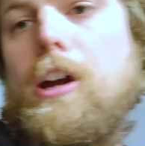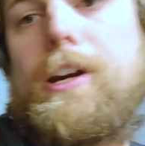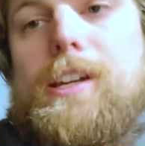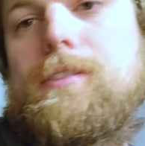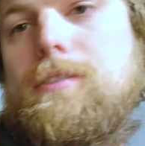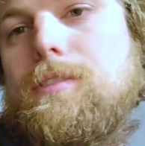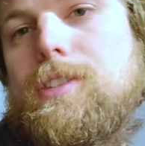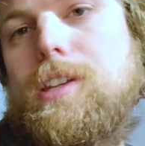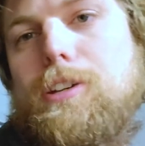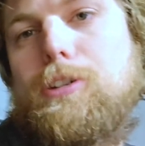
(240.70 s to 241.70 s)
right,
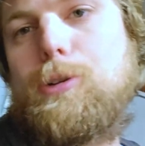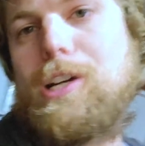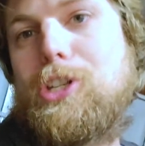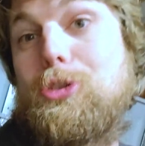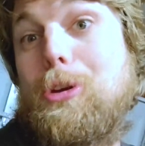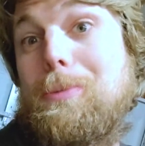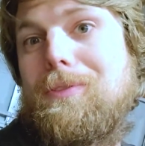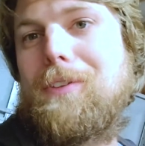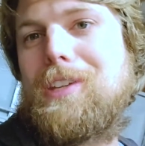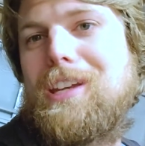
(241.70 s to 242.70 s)
so I just tripped the
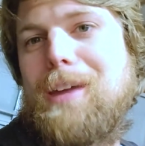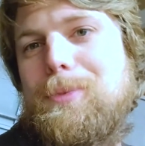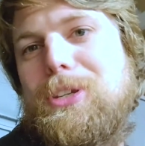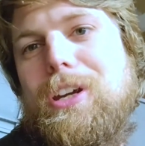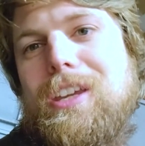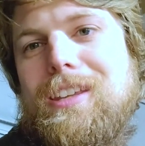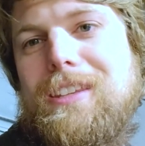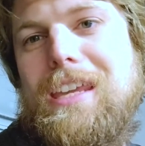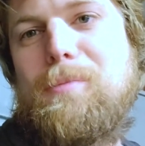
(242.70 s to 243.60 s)
15 amp circuit